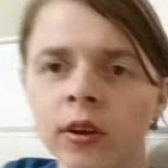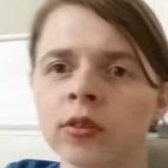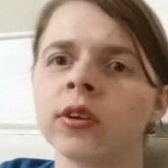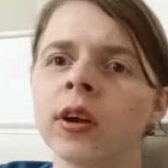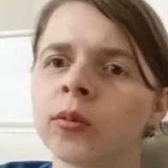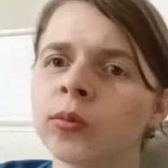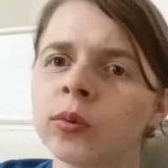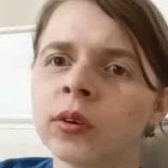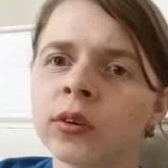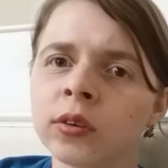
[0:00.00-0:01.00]
I was like,
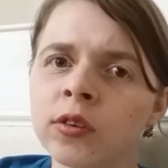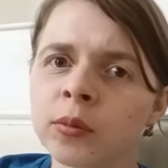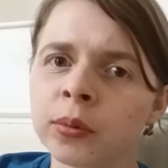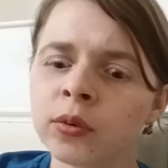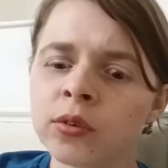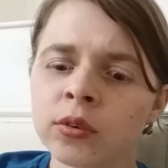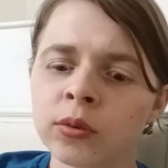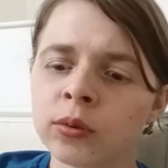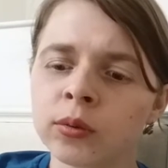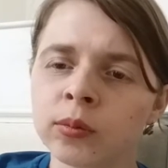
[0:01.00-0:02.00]
whoa, it's supposed
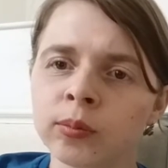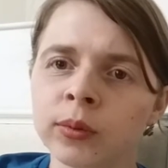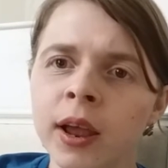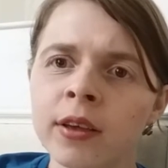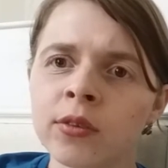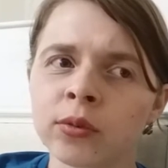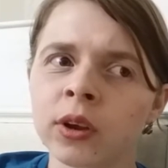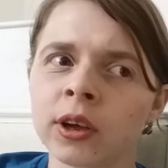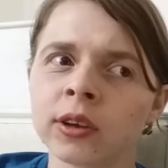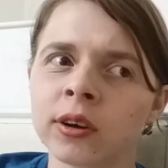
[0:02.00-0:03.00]
to last for
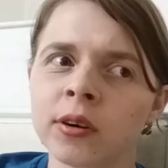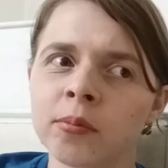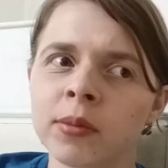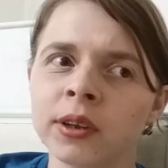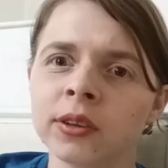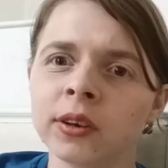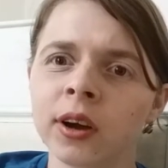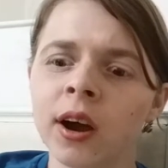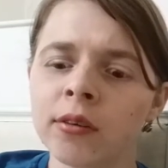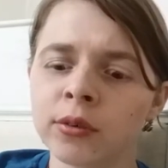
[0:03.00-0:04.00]
like a month and a
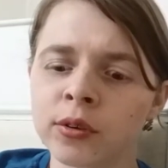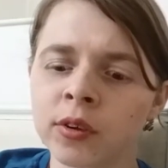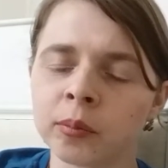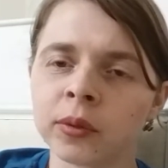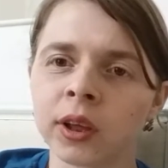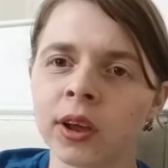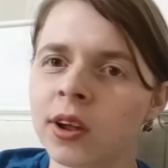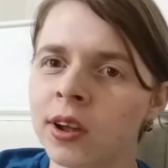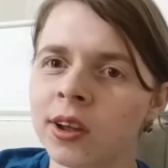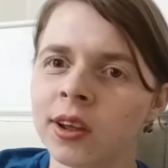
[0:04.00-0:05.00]
half or something,
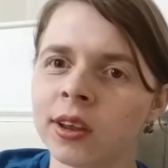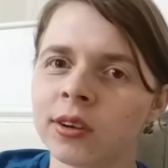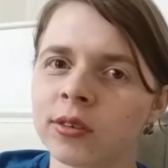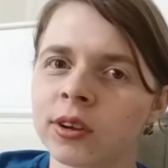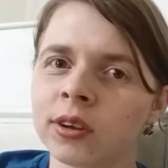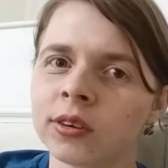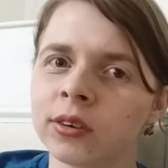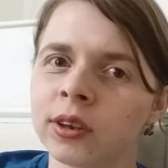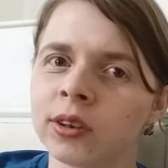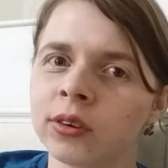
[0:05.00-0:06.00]
and I was like, oh,
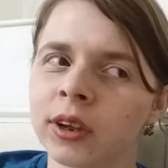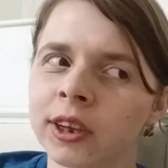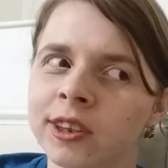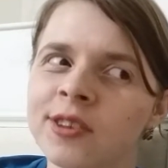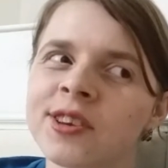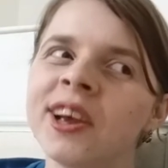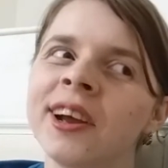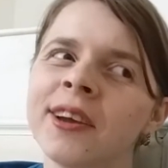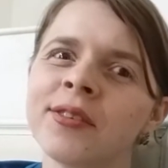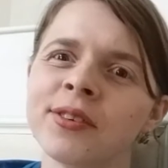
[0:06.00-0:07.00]
I don't like this
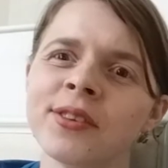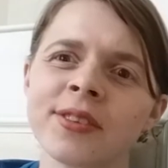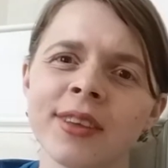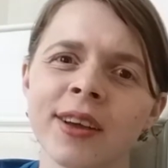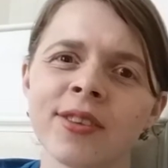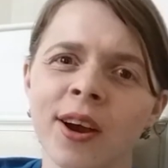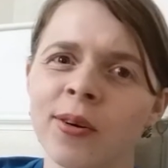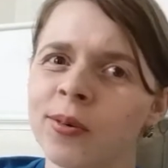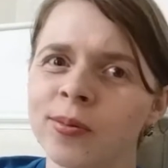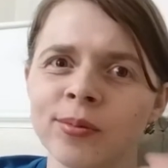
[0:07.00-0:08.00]
if that's
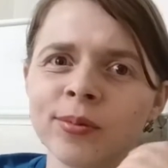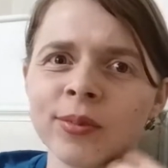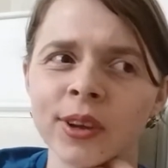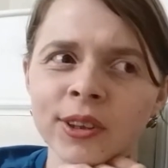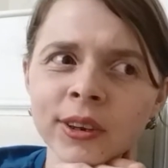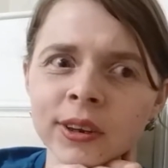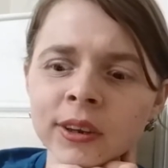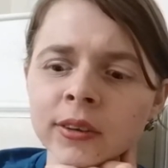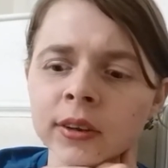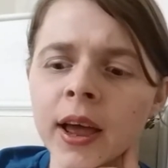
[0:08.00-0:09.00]
how little
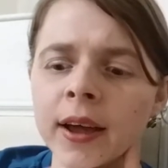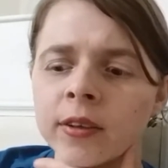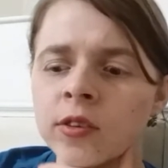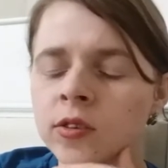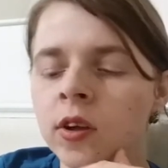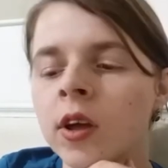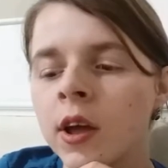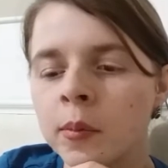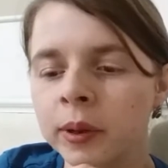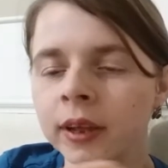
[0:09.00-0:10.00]
it lasts.
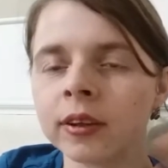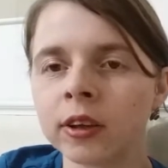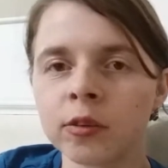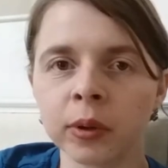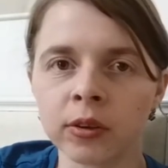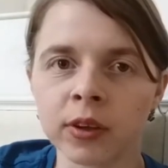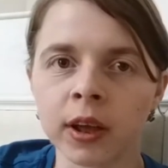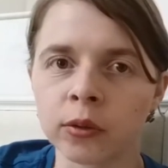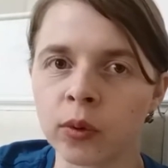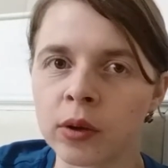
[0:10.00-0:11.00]
But I think it's because I
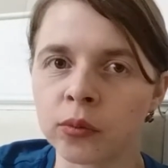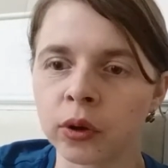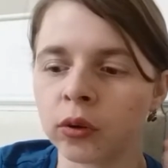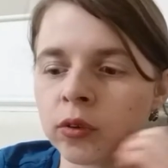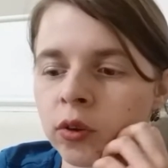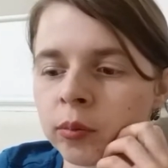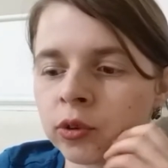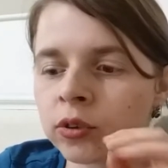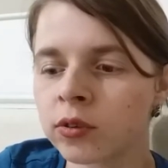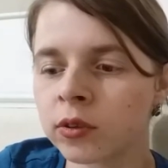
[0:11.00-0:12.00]
had Wi-Fi on, so
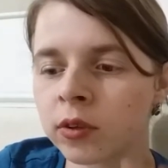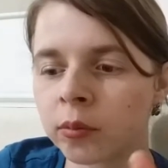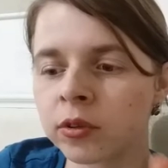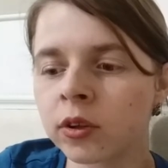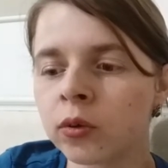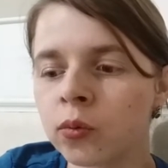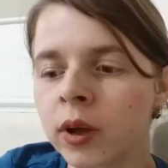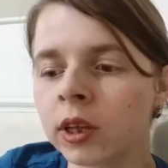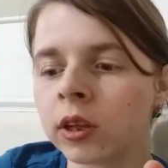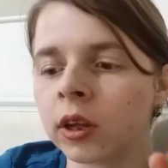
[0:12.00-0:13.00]
I'm still
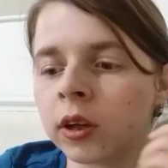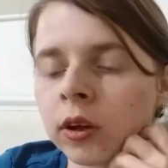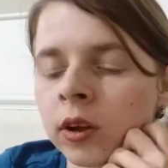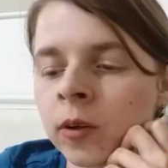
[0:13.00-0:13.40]
waiting